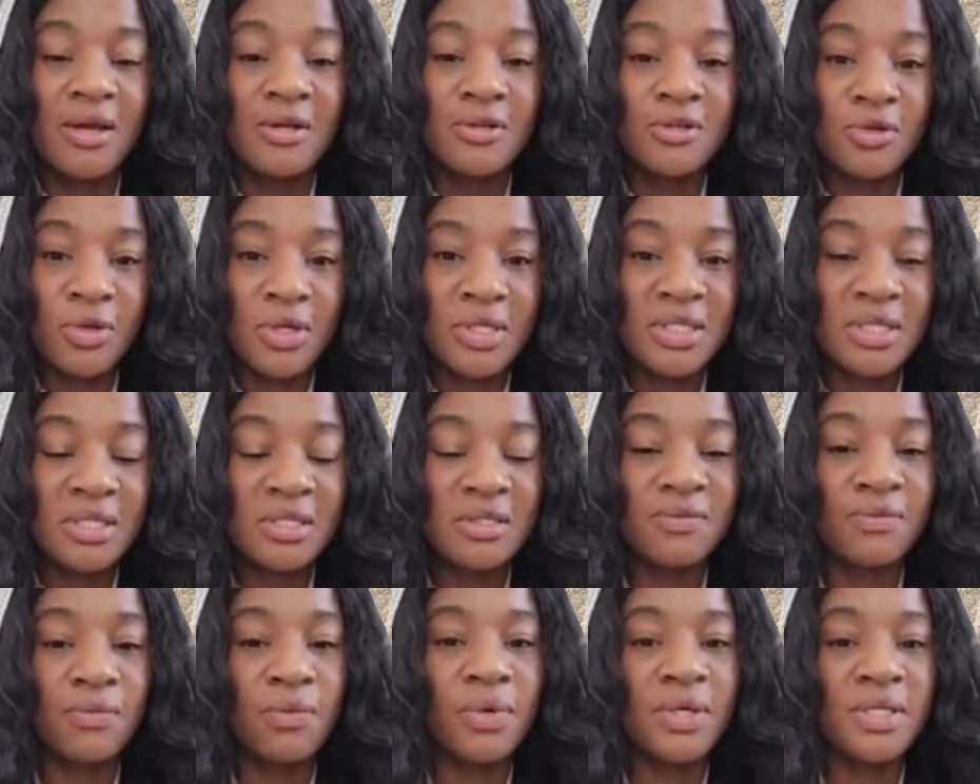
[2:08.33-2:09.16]
trust his
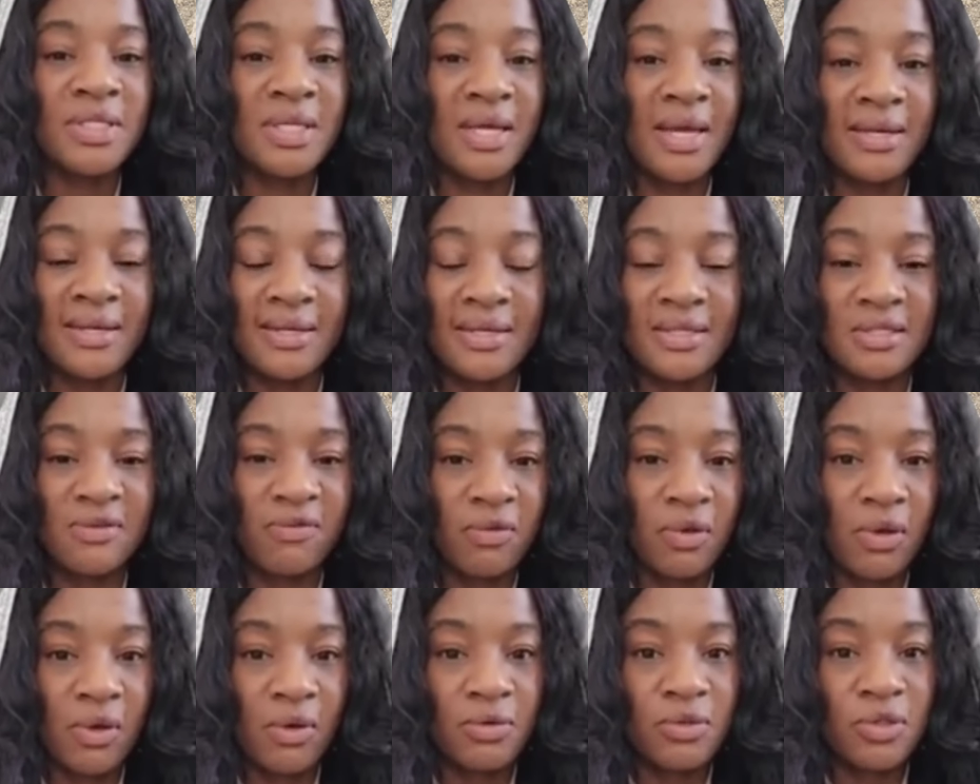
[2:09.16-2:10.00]
voice and his
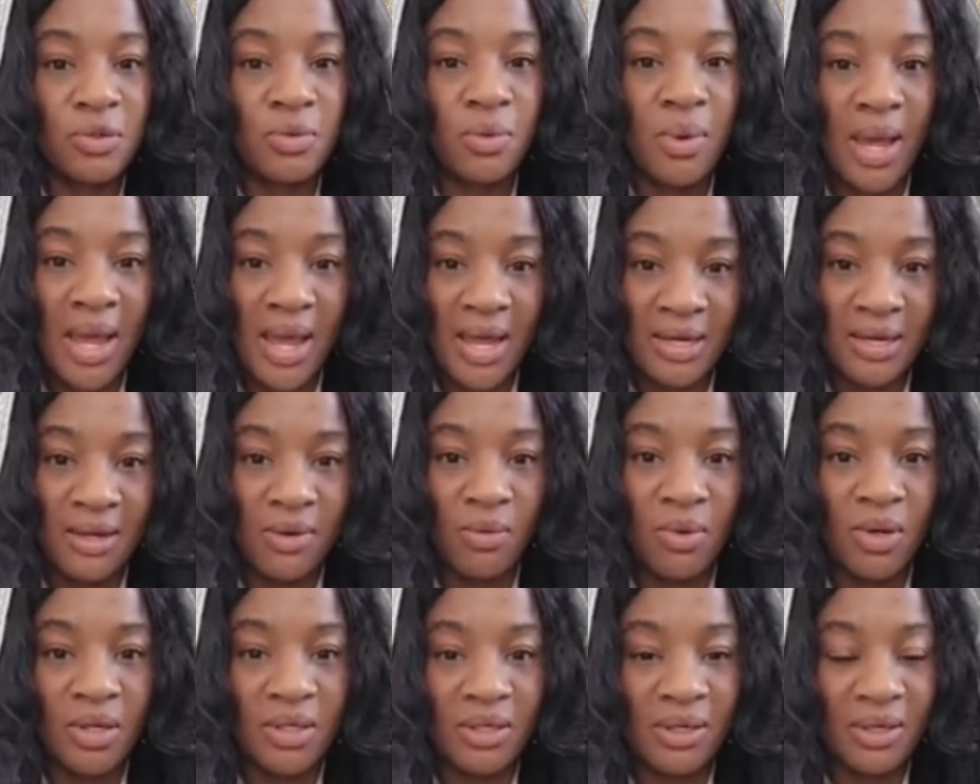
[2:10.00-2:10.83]
flow to
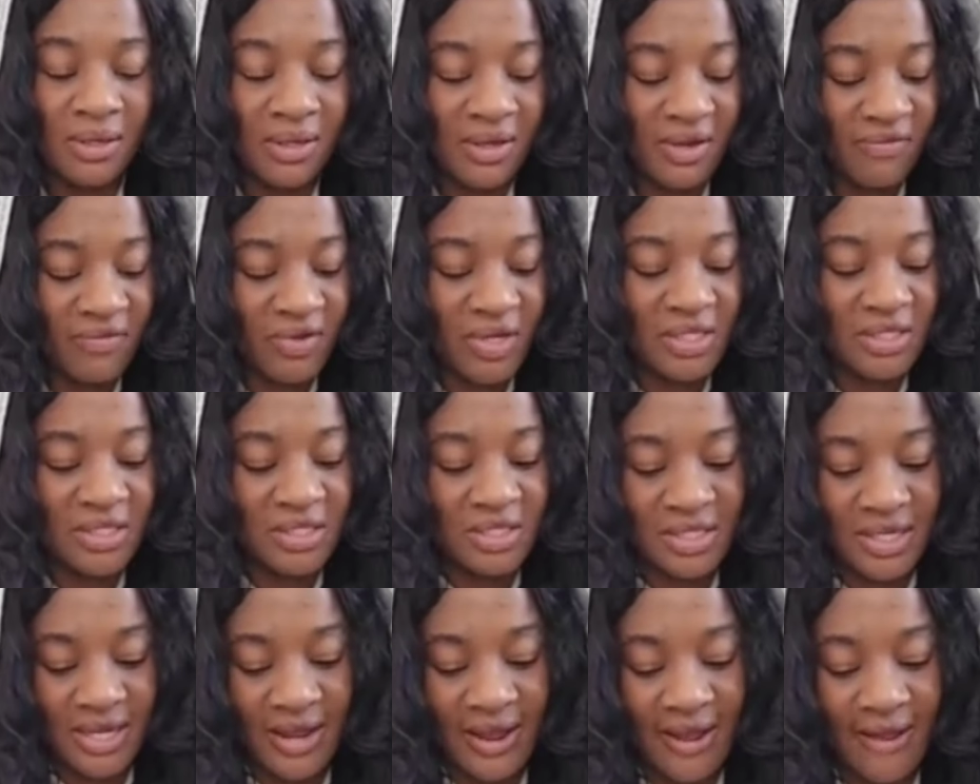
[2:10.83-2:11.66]
anyone living
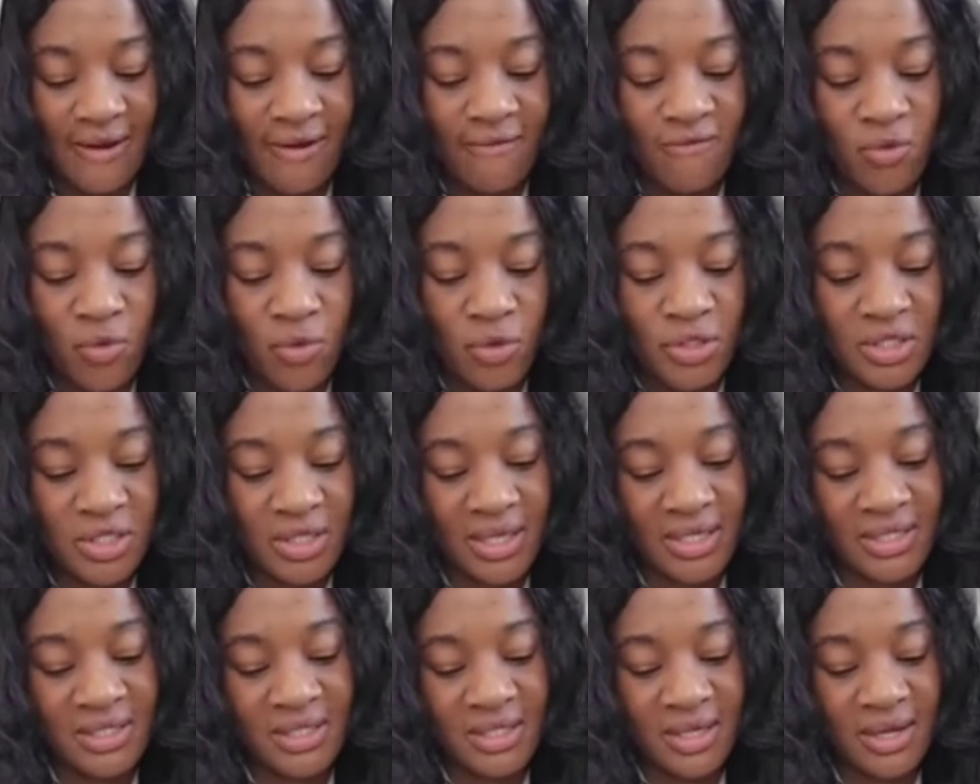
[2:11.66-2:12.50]
today. And of course,
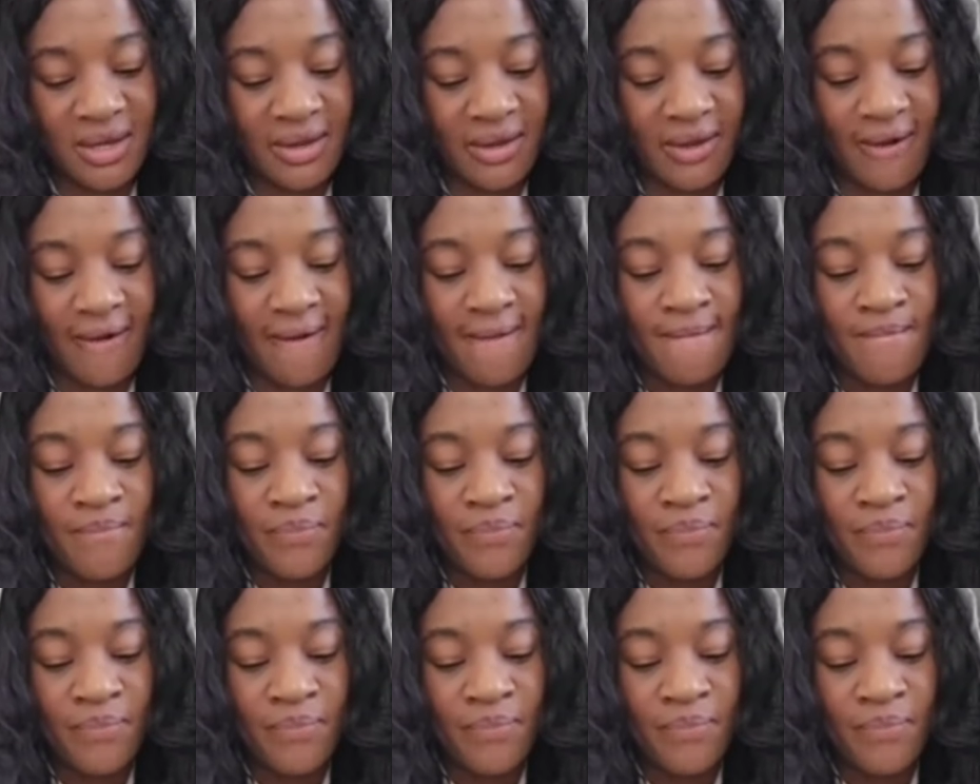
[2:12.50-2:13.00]
that's an